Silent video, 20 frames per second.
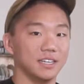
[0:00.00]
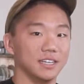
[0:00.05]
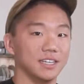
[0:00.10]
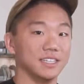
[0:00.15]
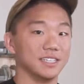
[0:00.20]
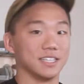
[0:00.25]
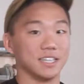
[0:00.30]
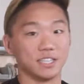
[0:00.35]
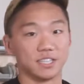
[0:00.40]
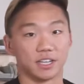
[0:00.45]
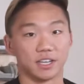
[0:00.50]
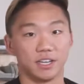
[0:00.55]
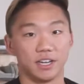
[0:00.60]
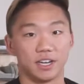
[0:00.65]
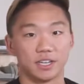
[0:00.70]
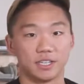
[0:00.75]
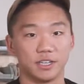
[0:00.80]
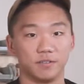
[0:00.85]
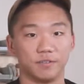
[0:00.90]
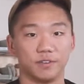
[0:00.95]
Is this a
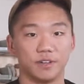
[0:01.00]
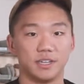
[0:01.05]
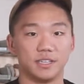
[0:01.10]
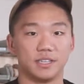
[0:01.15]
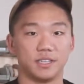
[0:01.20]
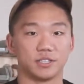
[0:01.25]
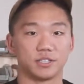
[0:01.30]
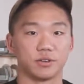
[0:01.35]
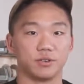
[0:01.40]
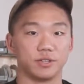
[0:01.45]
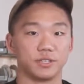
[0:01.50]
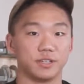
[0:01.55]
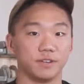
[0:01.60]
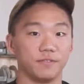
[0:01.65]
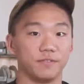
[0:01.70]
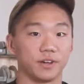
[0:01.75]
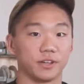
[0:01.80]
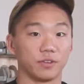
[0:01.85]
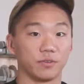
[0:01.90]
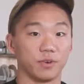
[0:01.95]
connecting flight that's going to
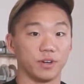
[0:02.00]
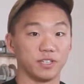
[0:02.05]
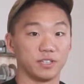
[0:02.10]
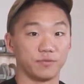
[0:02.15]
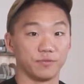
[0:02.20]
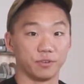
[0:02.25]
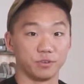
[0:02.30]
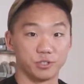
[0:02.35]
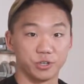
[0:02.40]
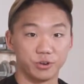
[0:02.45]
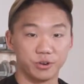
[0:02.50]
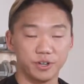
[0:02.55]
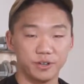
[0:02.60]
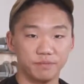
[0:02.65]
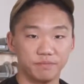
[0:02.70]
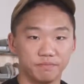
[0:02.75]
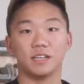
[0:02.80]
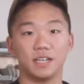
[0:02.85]
affect the rest of your journey?